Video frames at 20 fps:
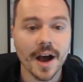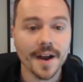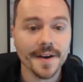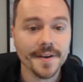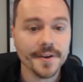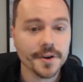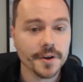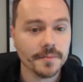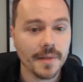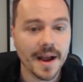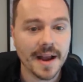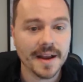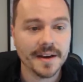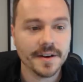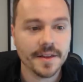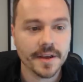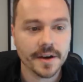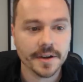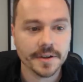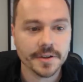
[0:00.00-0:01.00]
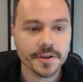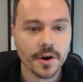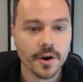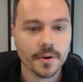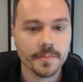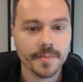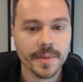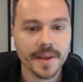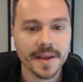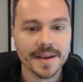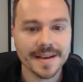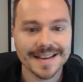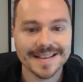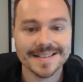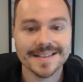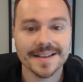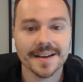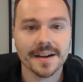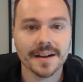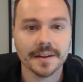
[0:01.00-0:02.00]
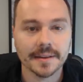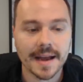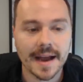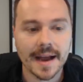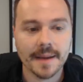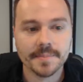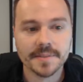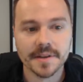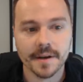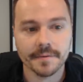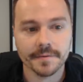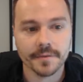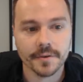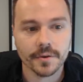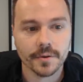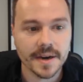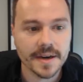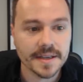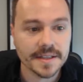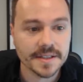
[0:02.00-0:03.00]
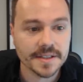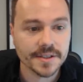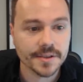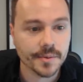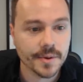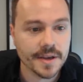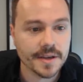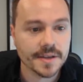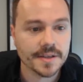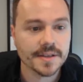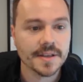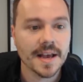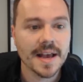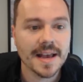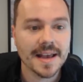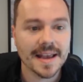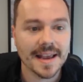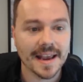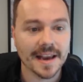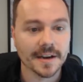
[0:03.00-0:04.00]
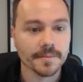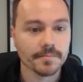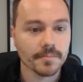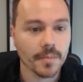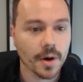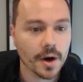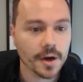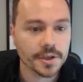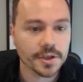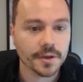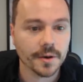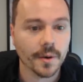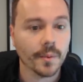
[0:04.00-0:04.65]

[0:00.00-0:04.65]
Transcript: undermined the Qatar bid is the collapse of Credit Suisse in March,